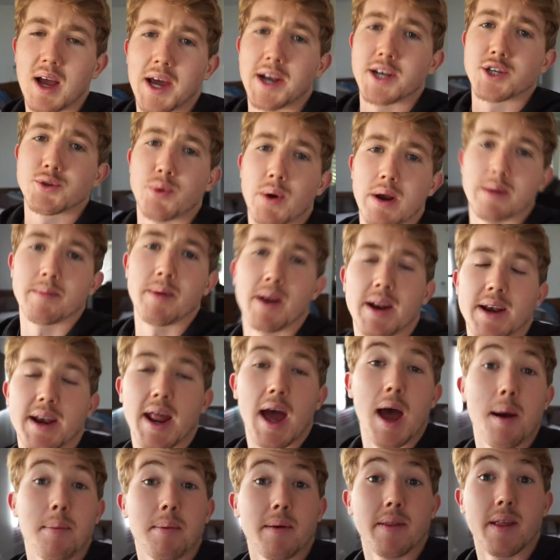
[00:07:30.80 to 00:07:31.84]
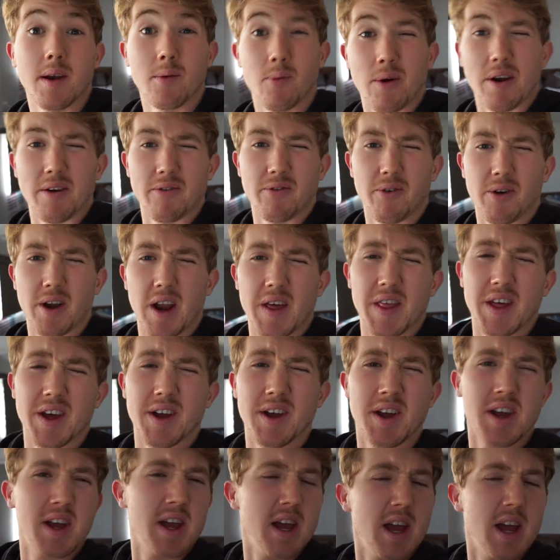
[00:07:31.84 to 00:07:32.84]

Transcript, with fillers: I had a twenty minute nap and then went for another